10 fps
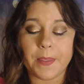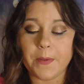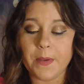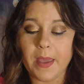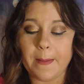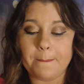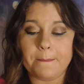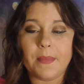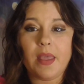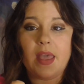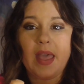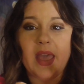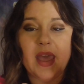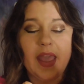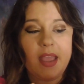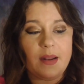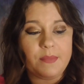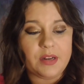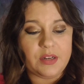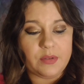Okay. And I'm
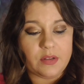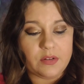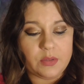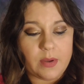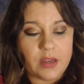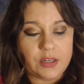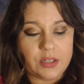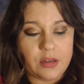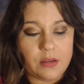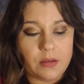going to do a little swatch.